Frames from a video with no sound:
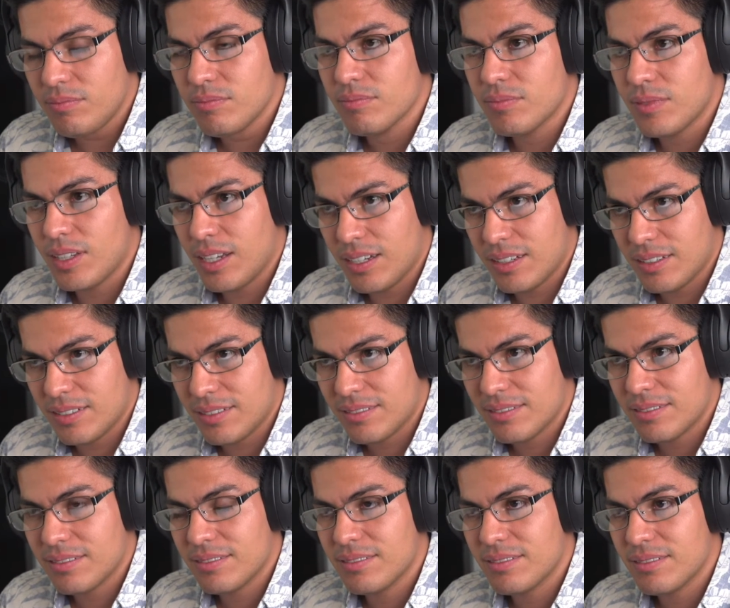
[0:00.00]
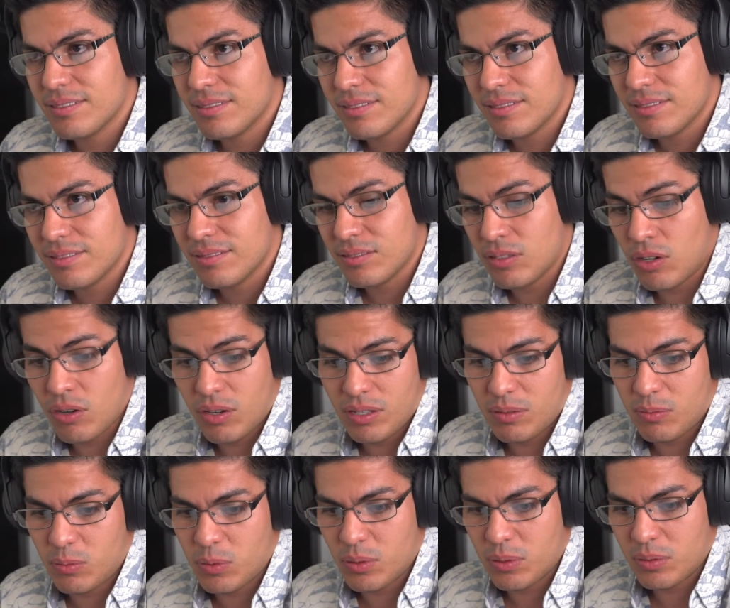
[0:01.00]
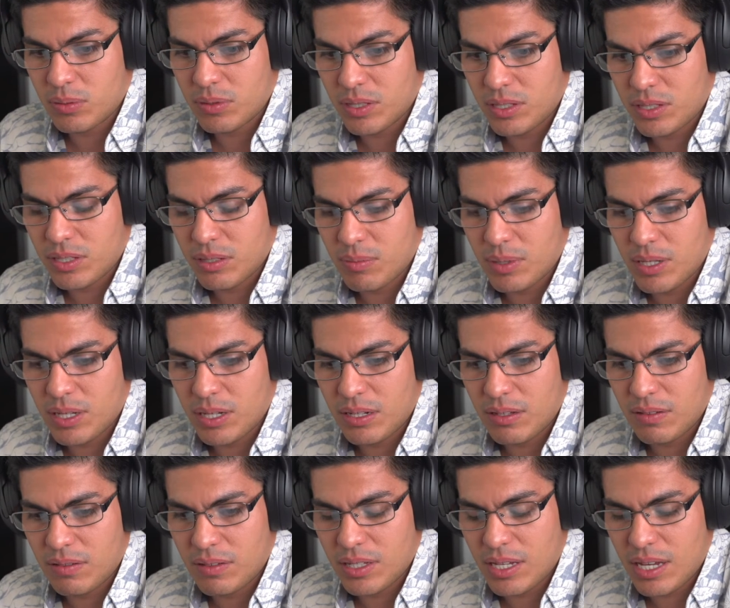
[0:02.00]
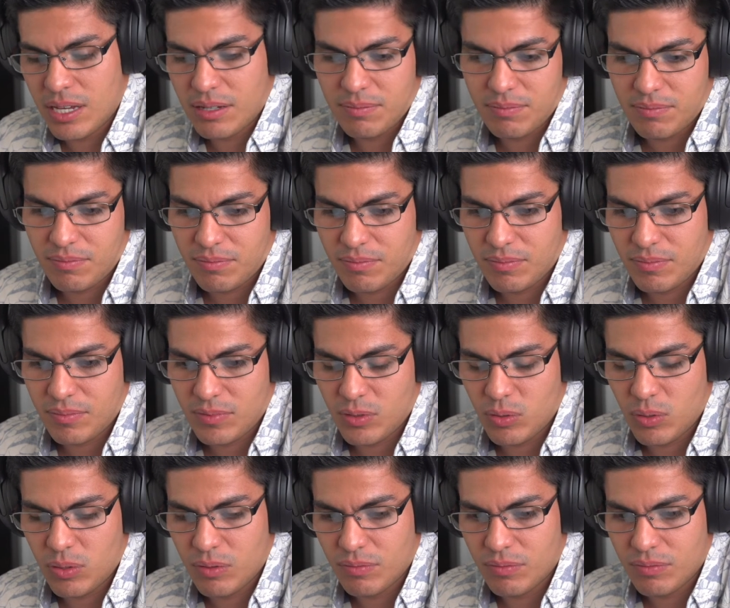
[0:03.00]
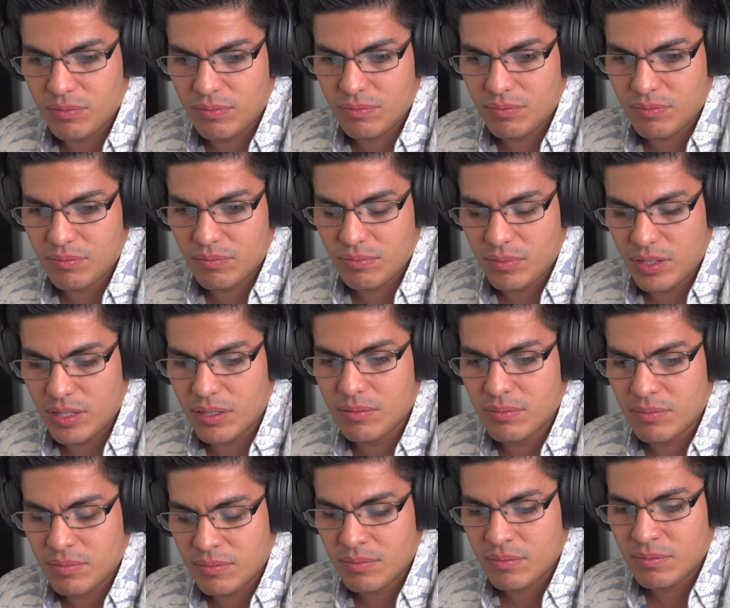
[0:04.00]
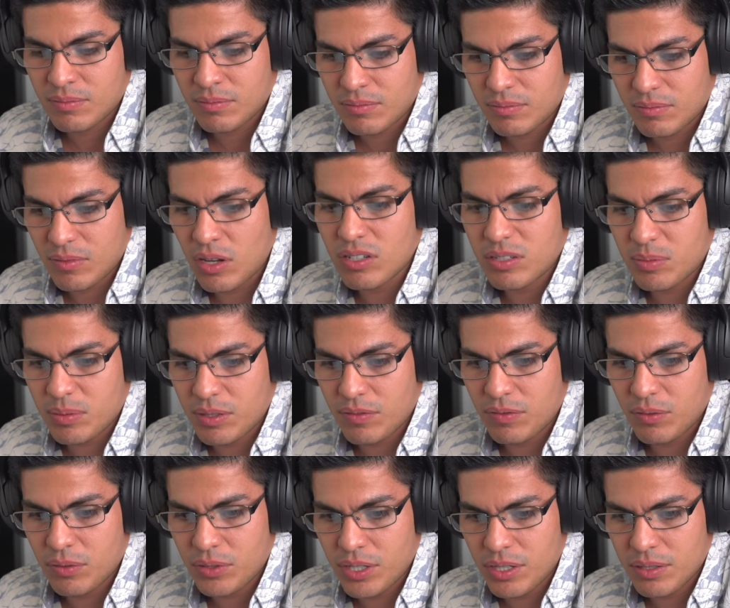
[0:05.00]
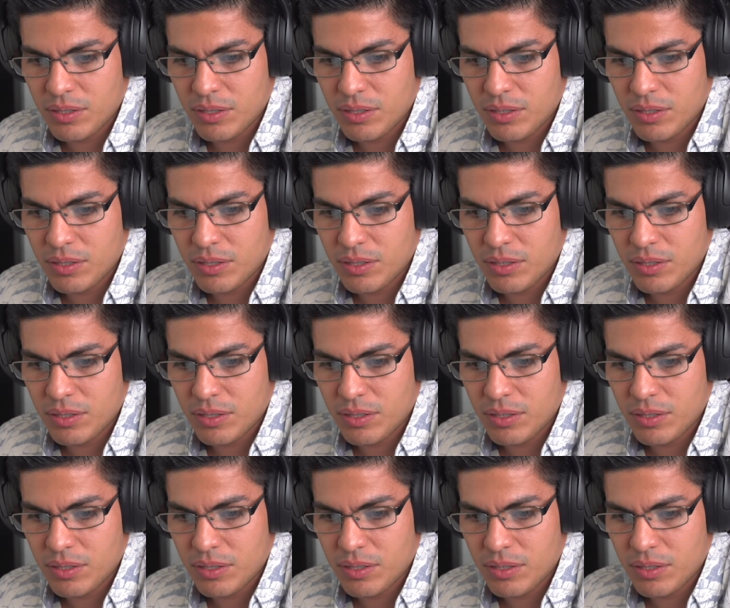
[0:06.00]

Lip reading: Yeah. No, well, since the beginning of 12. Yeah. No, it's been a full year.